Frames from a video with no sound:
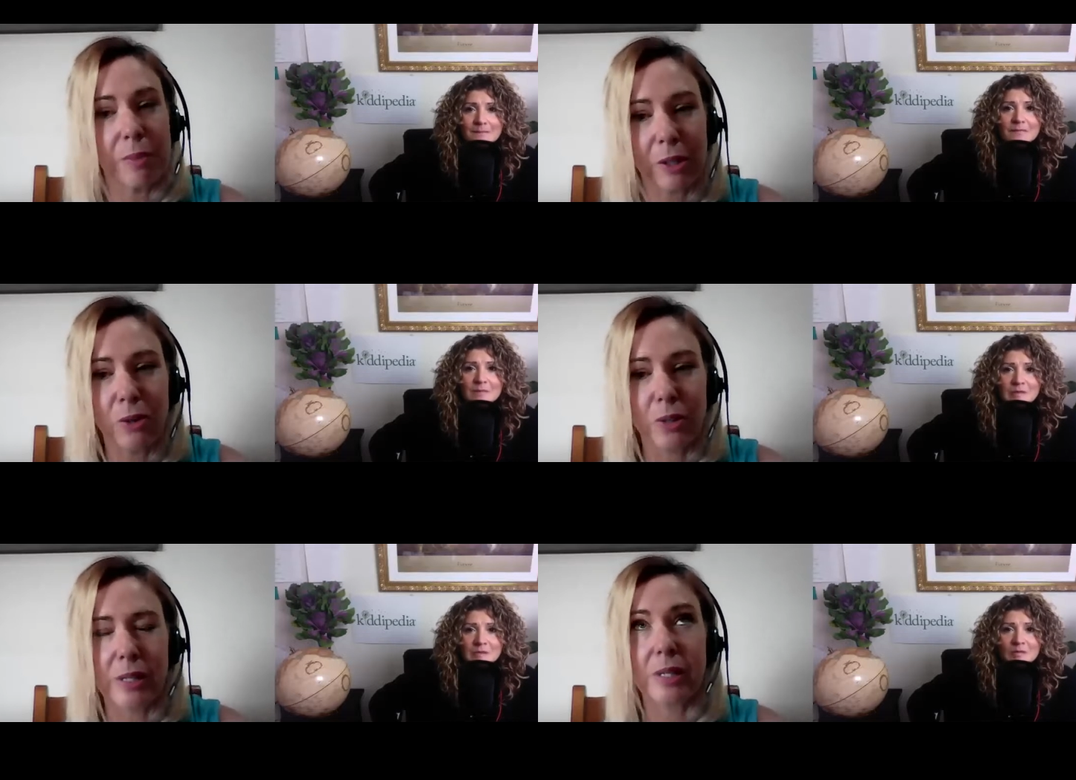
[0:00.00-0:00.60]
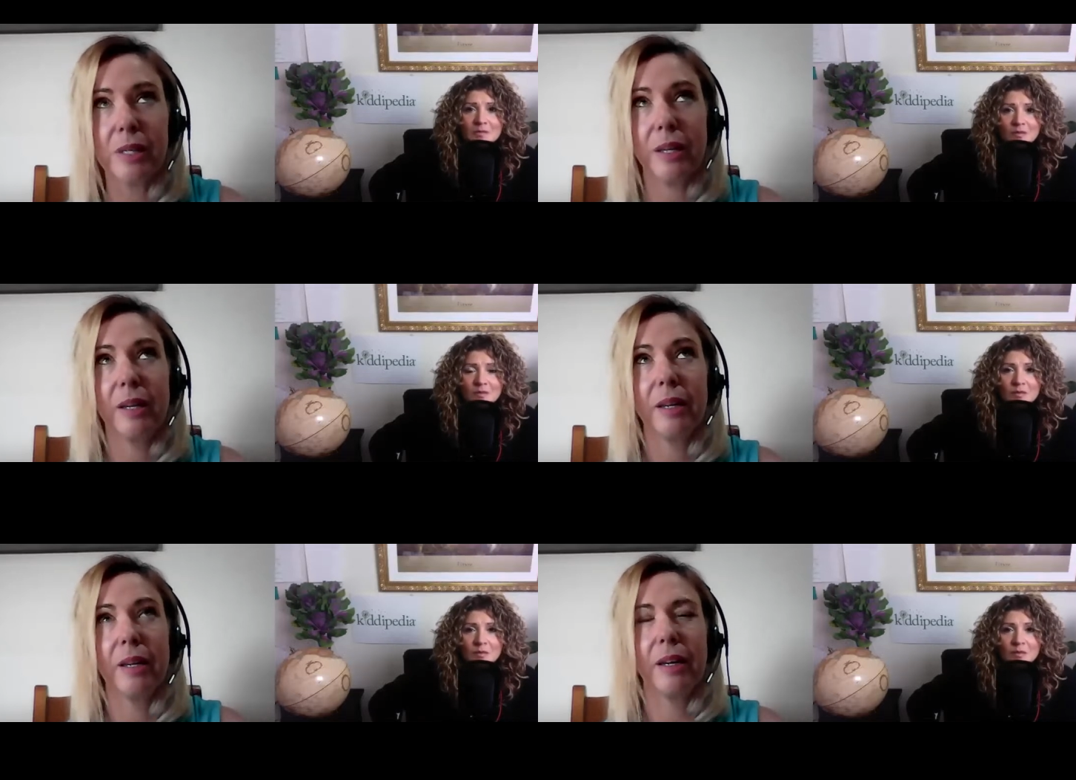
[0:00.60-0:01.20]
Speaker 1: because
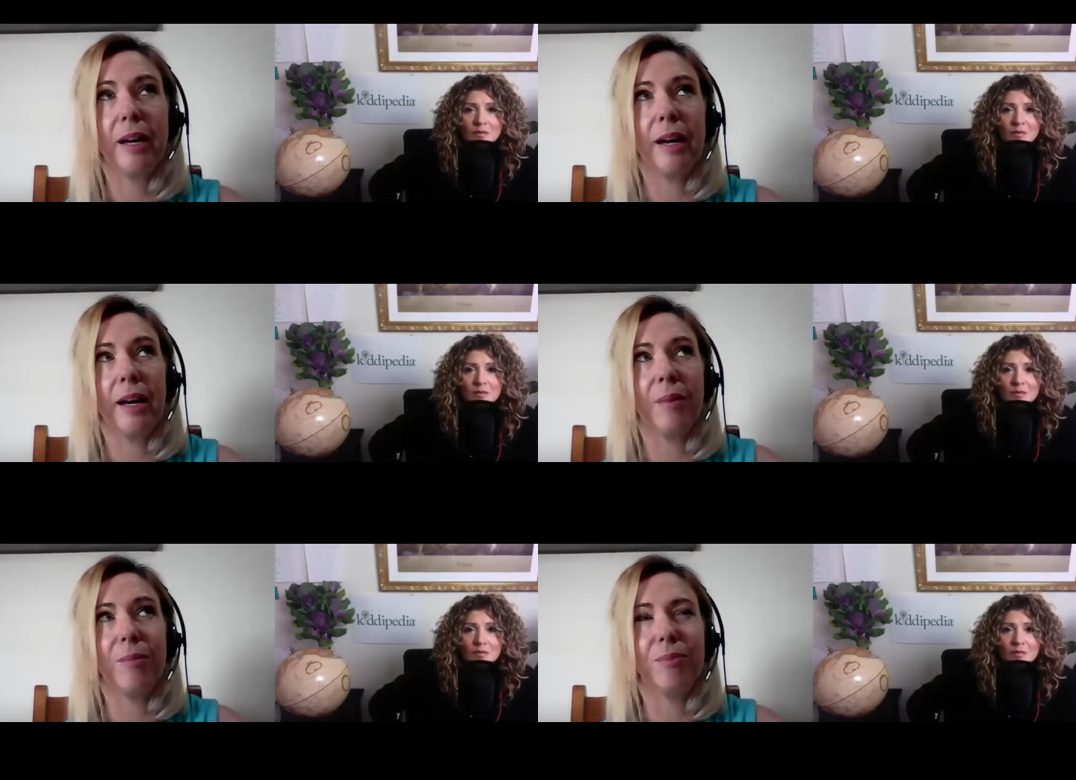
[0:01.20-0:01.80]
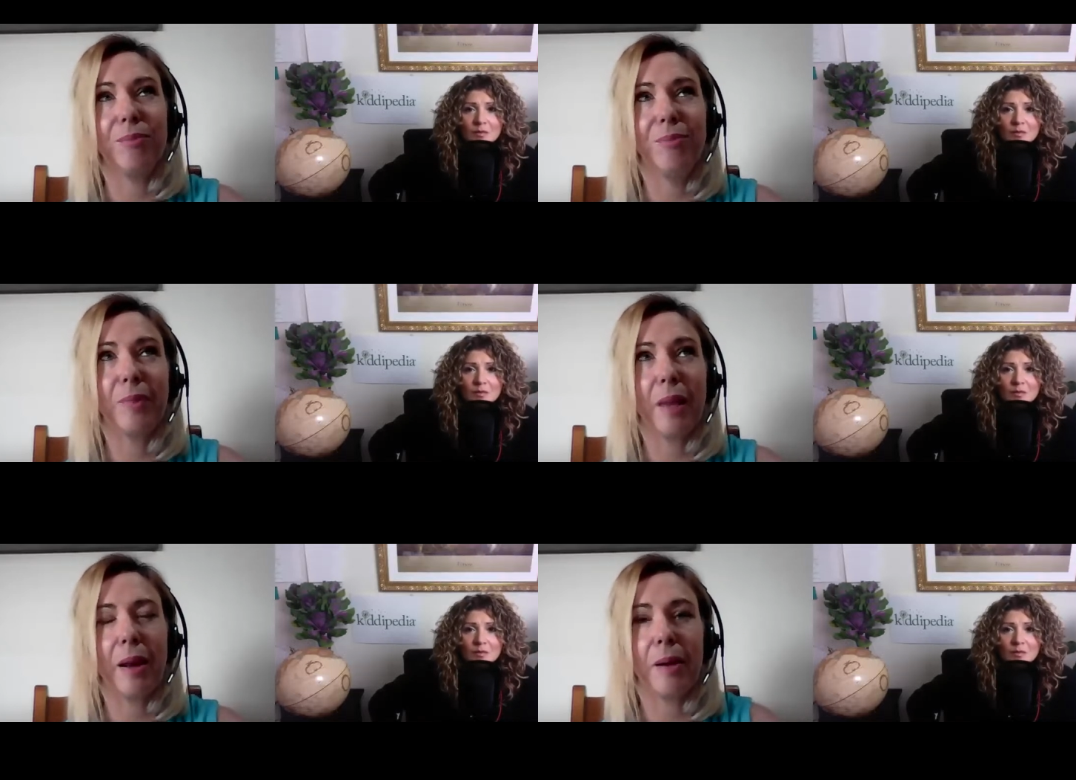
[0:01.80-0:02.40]
um,
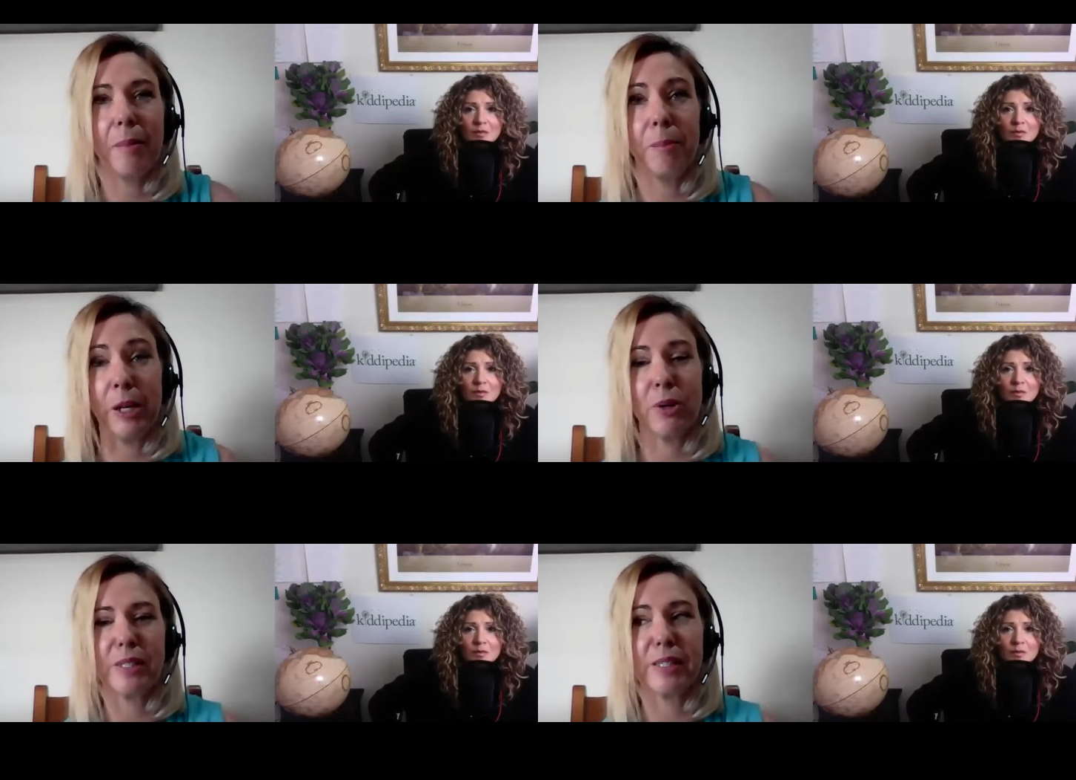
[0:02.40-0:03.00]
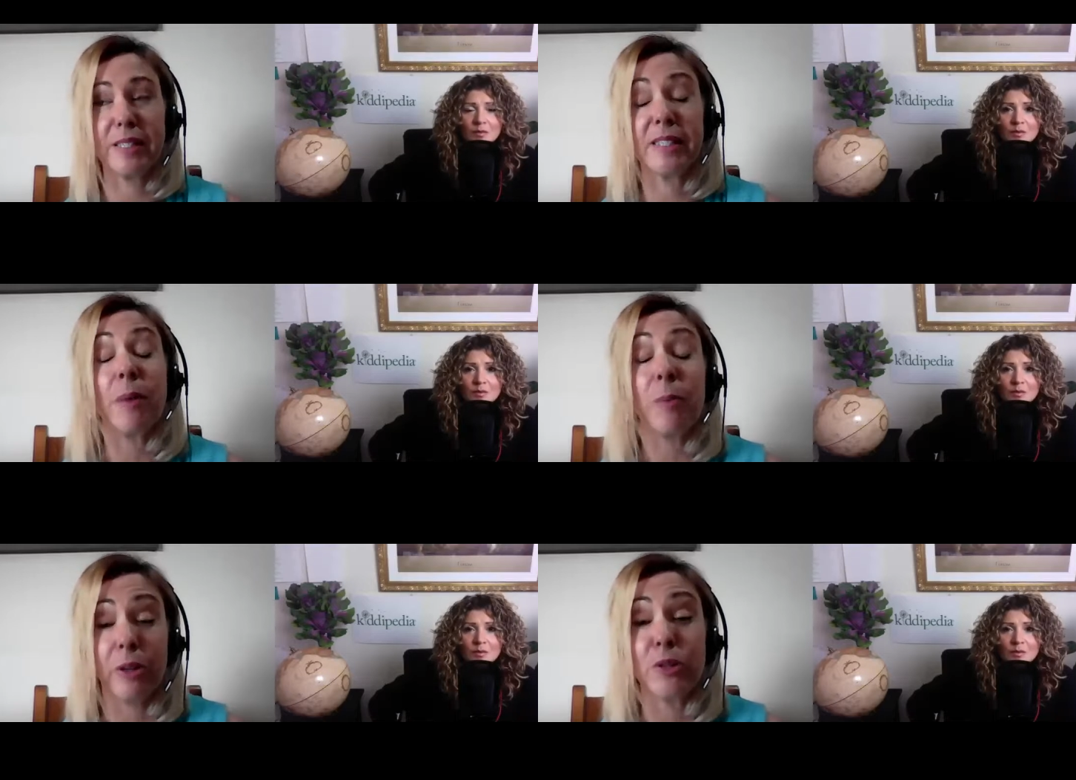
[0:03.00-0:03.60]
because
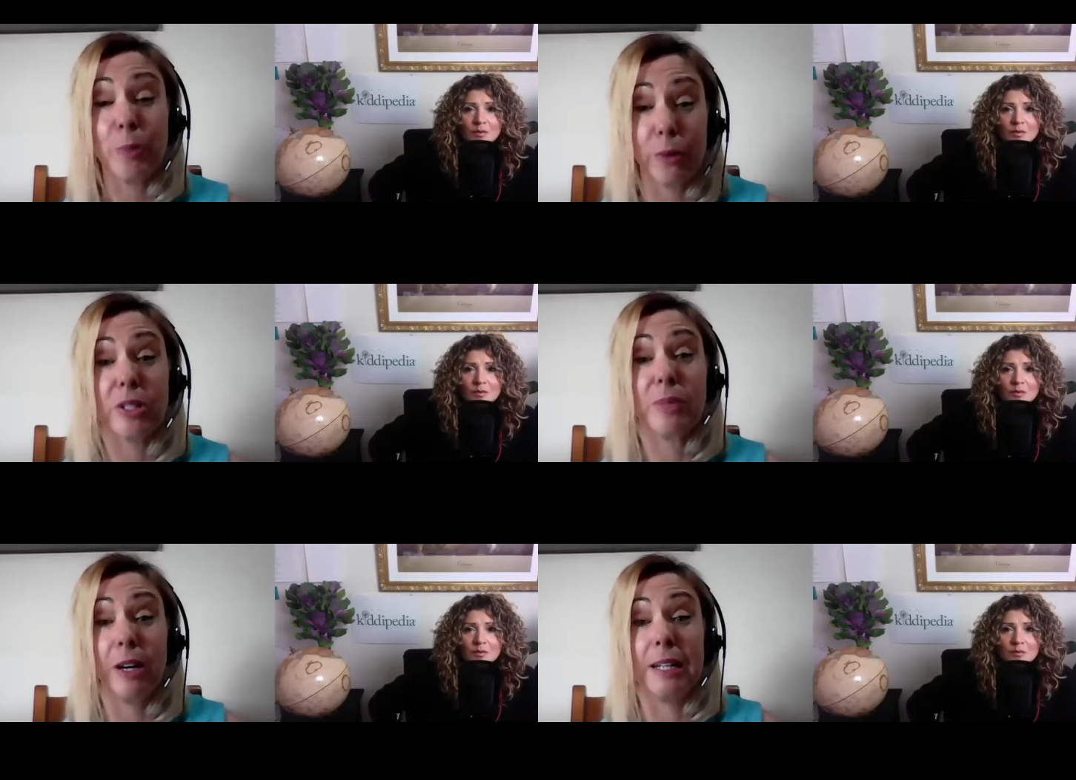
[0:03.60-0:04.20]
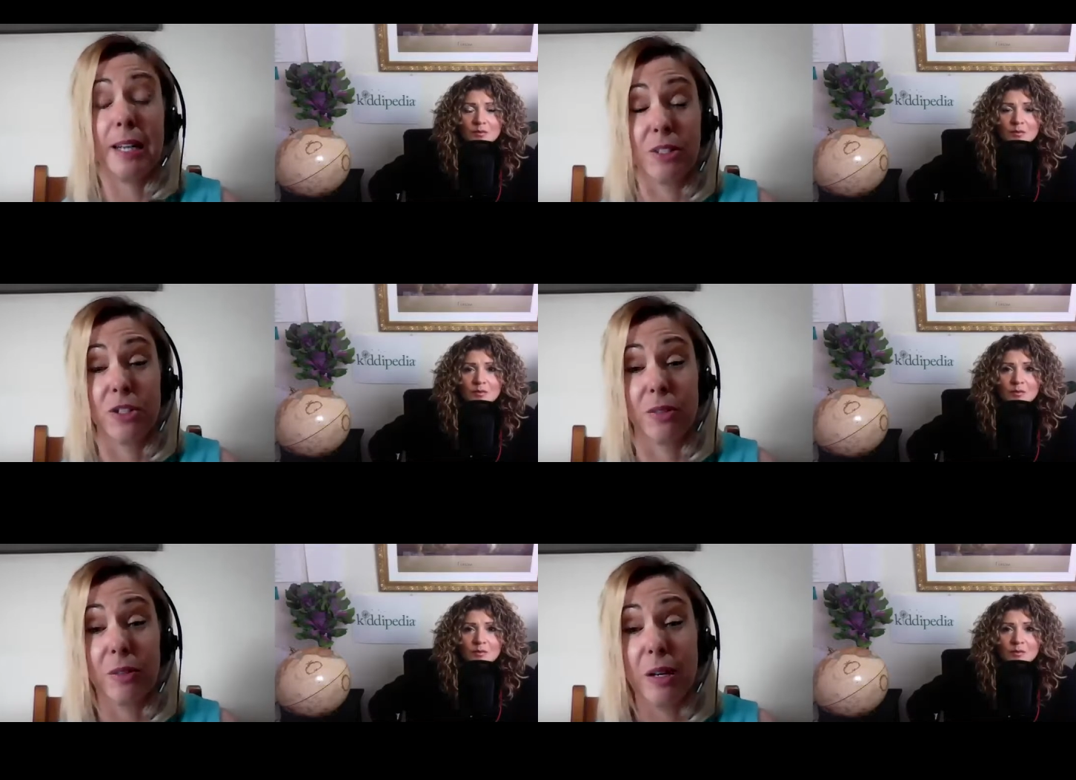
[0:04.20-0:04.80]
someone else brought it to my attention.